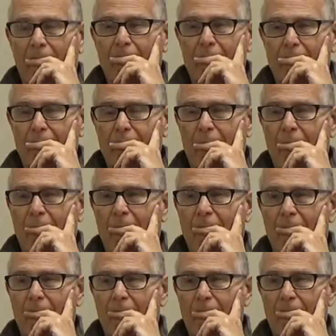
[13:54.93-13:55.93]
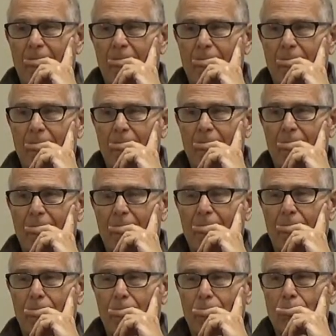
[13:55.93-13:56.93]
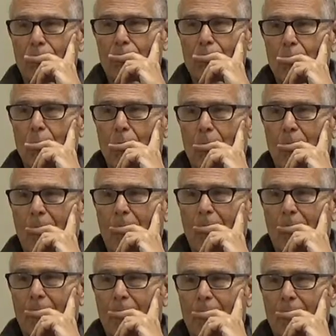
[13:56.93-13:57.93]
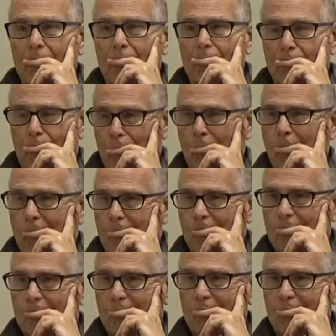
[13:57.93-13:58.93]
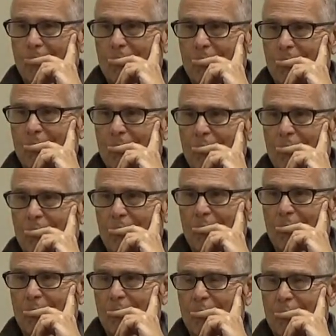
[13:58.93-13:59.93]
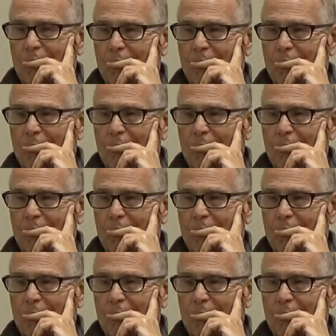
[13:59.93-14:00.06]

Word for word: So you're saying Back to when you were saying you can never make a perfect